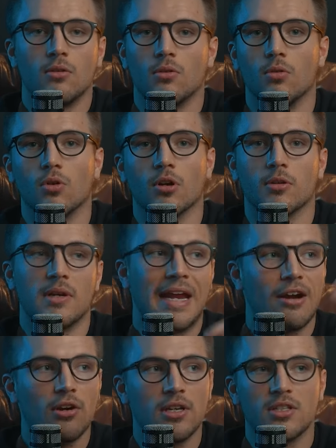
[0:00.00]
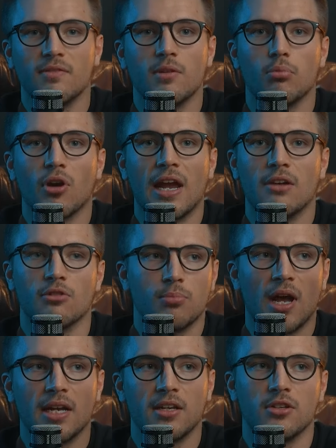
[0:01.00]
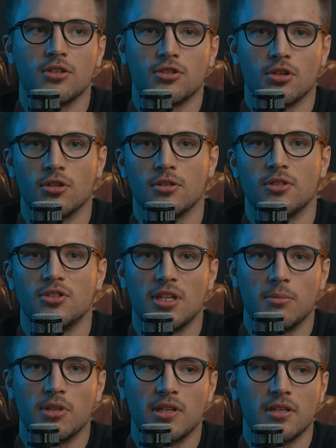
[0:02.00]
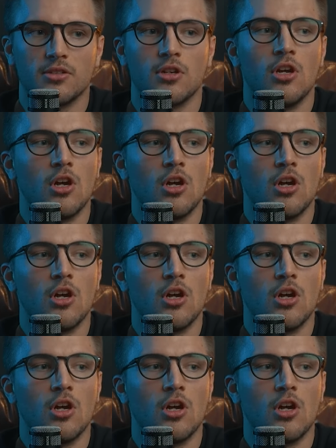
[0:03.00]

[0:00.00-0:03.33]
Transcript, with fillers: or areas of the brain responding to certain stimulus